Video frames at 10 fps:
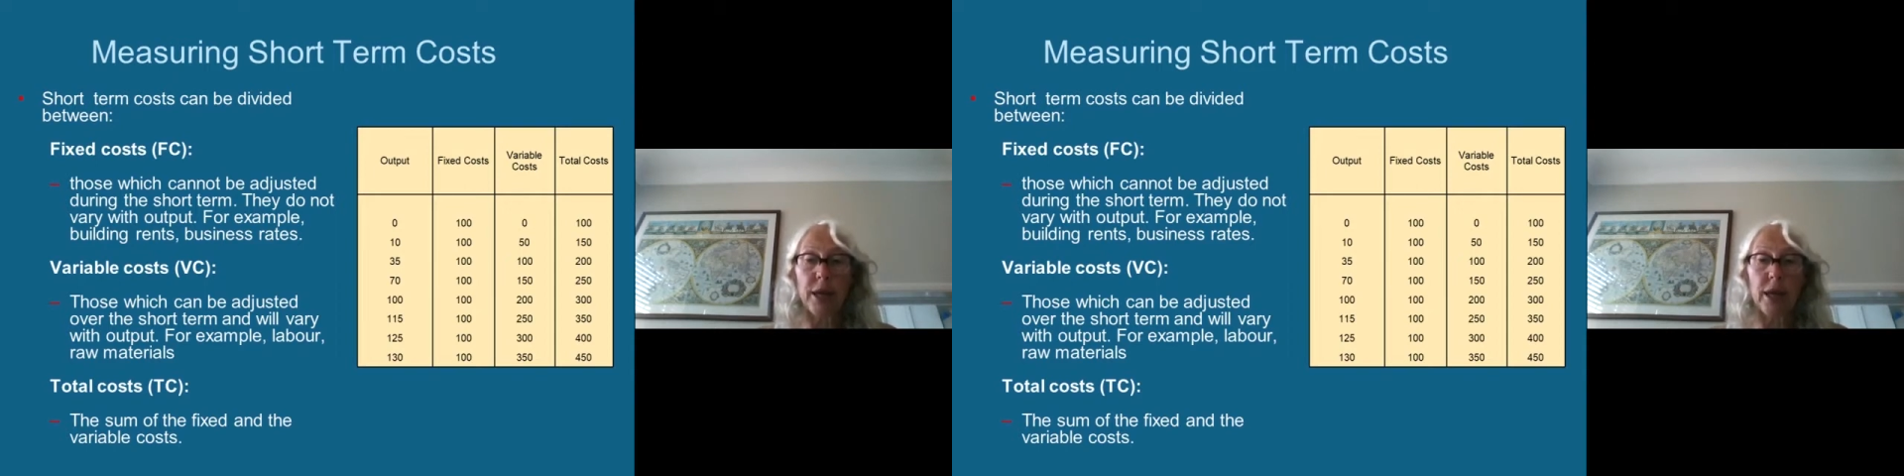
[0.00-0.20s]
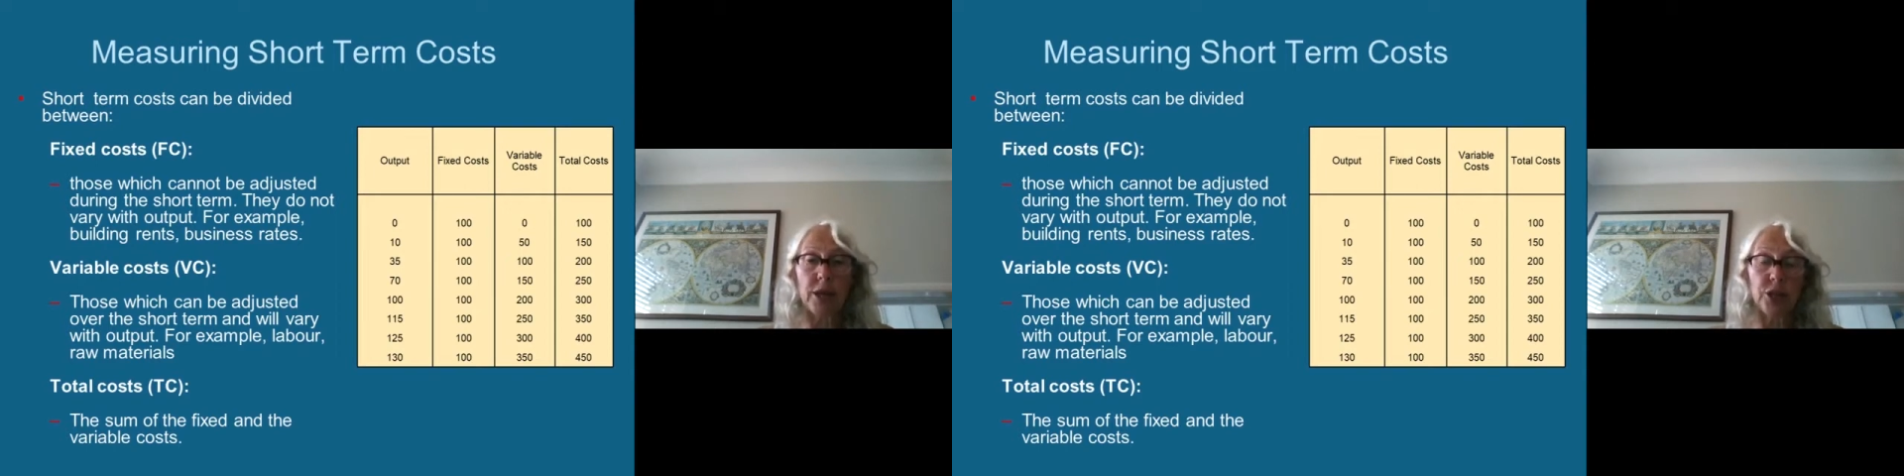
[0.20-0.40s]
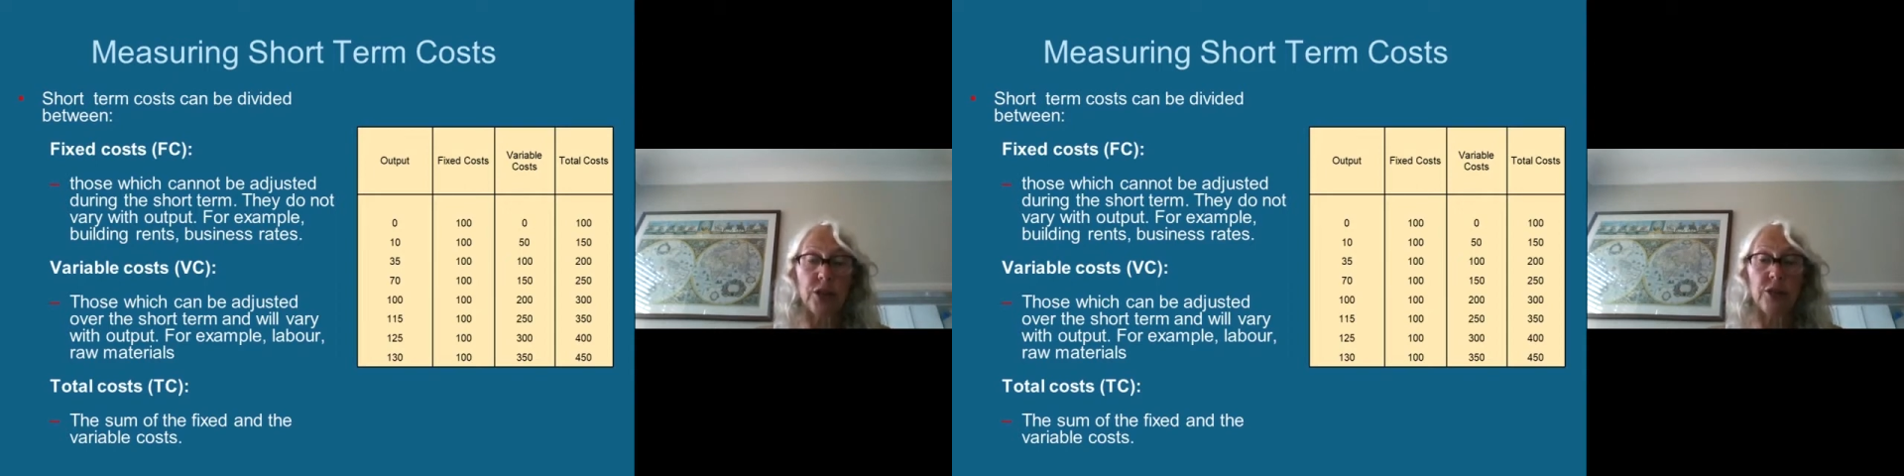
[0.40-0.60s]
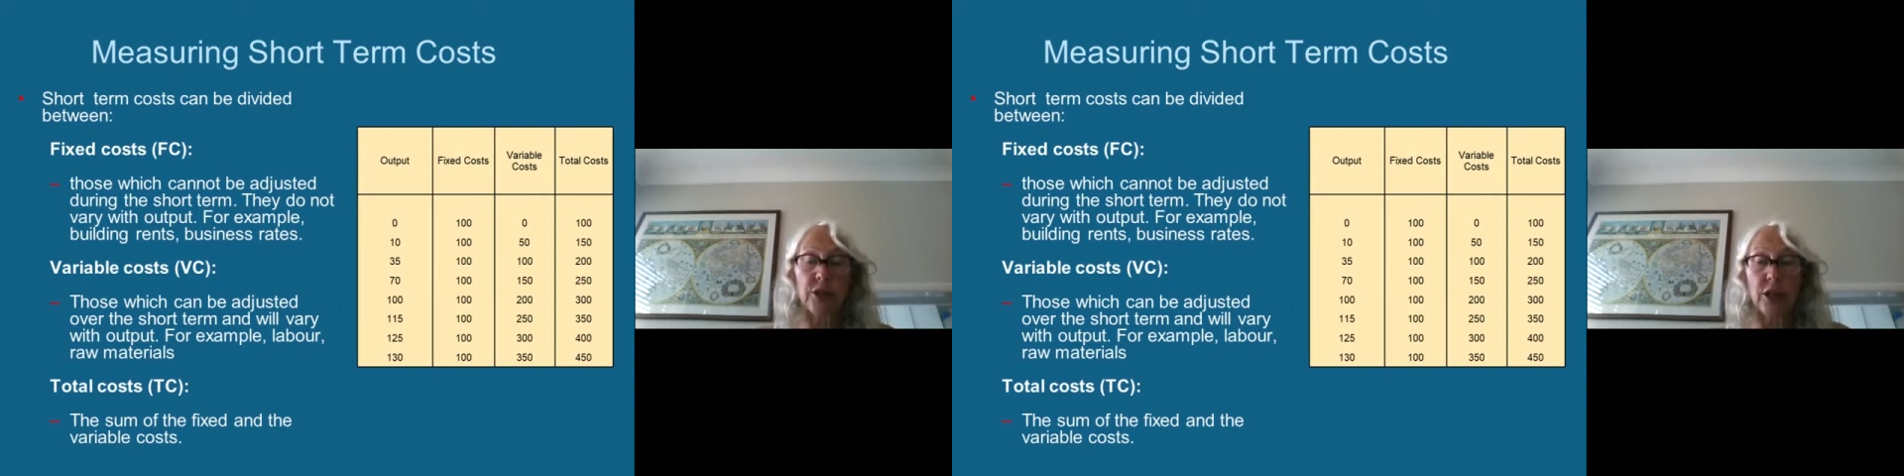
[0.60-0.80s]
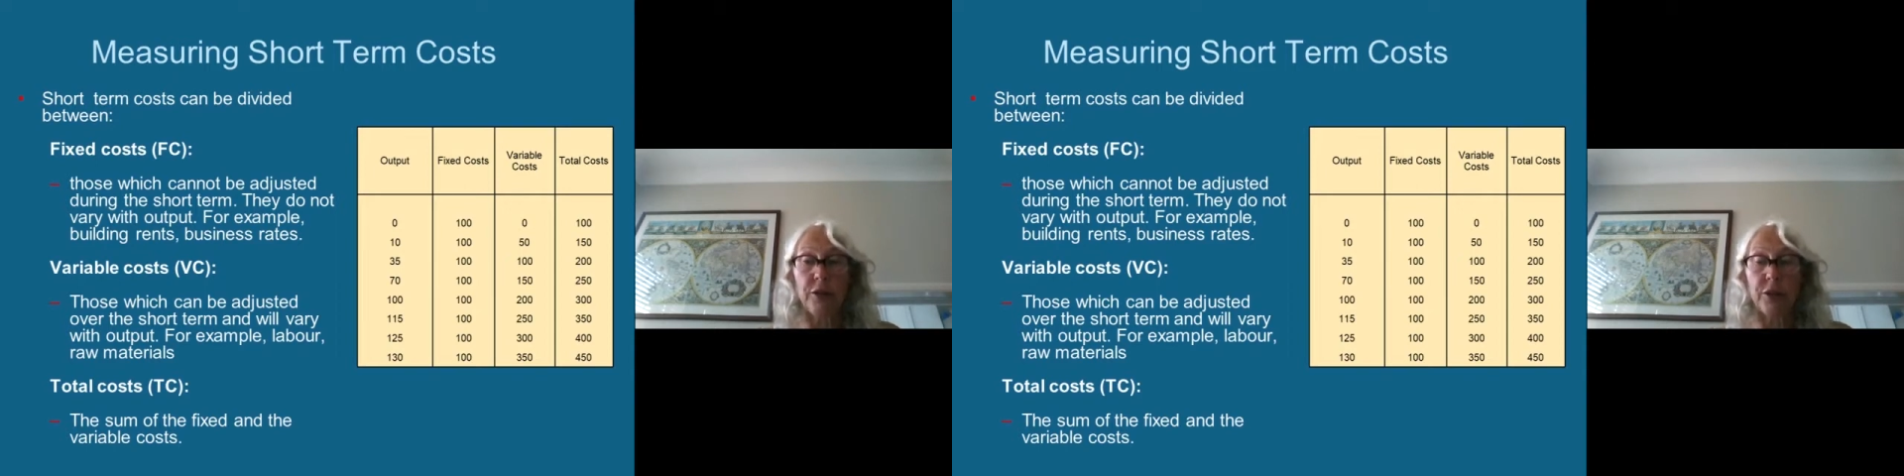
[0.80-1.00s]
adjusted
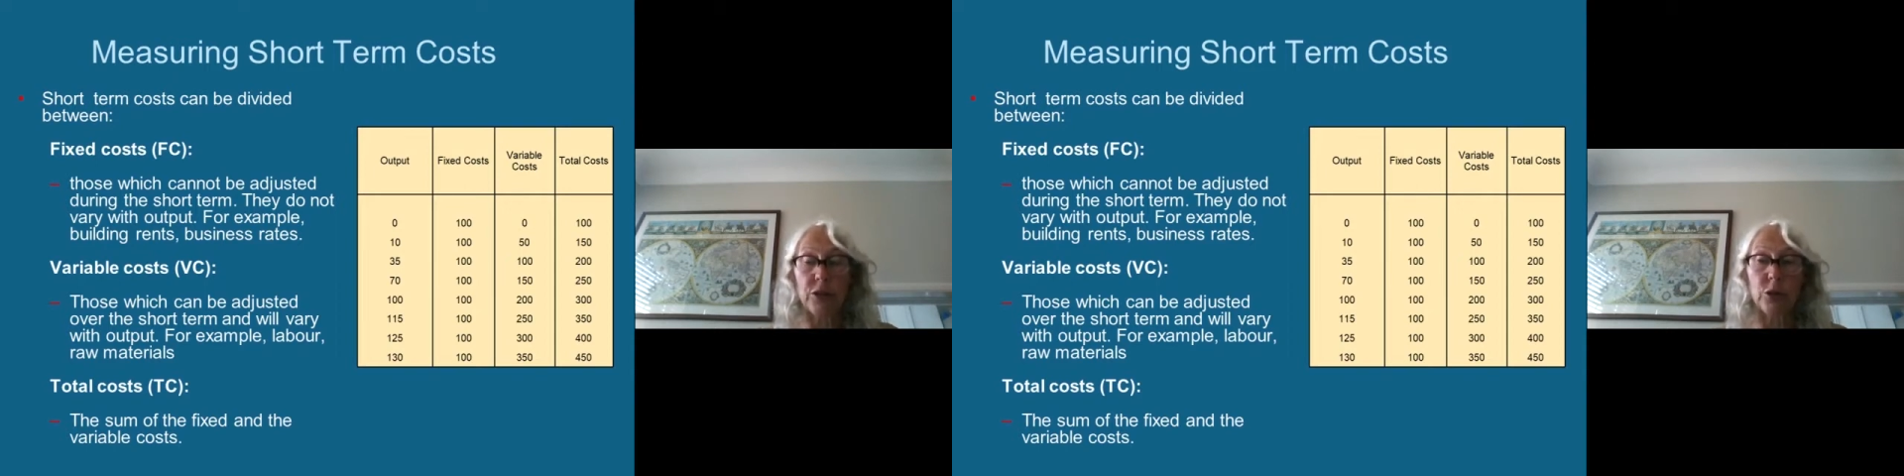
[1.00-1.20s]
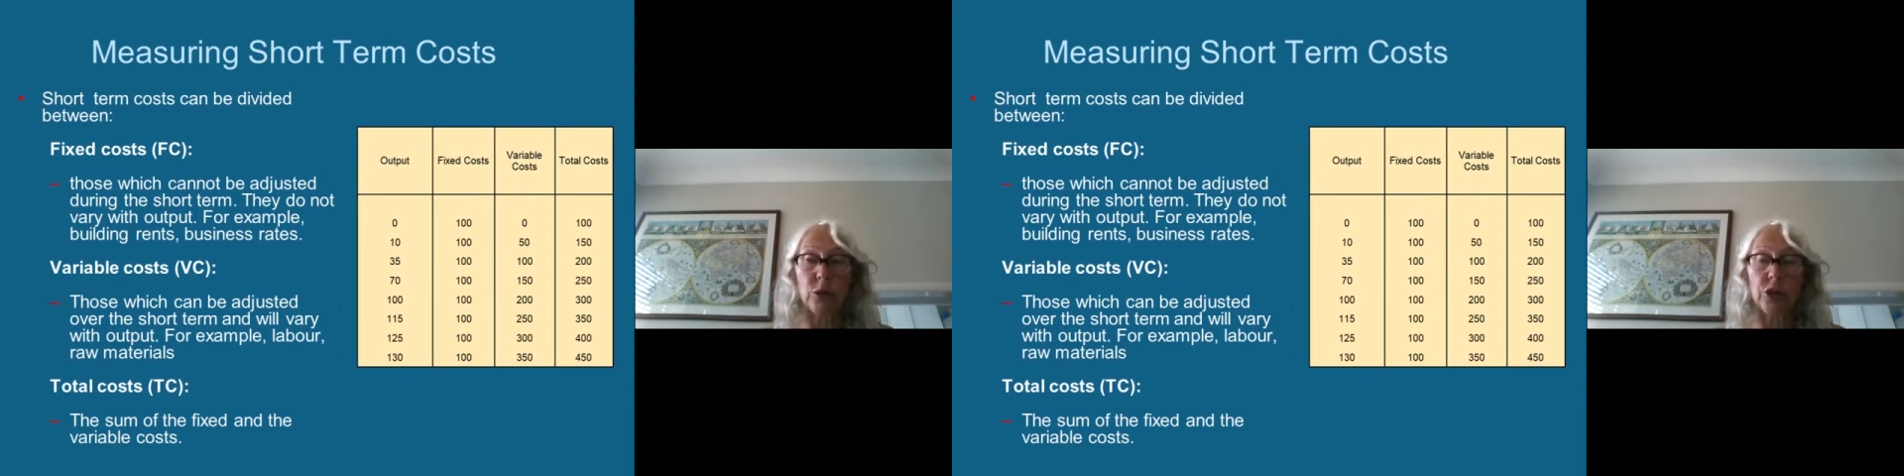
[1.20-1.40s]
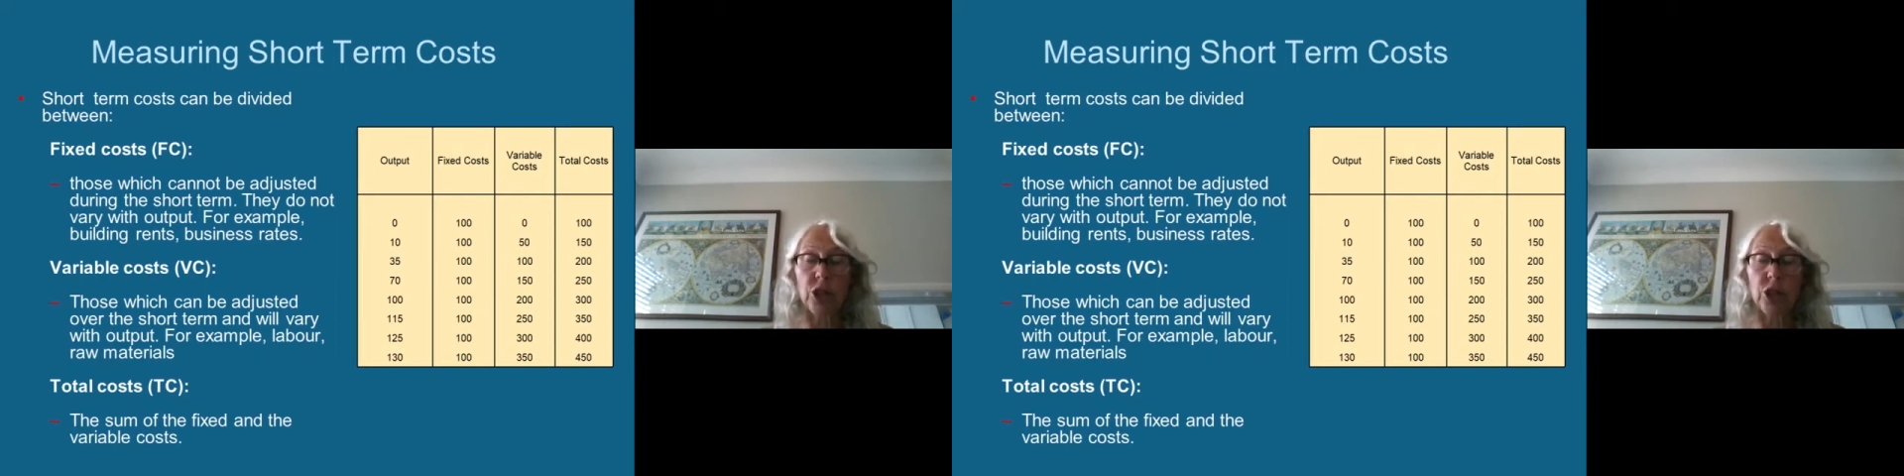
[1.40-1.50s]
over the short term,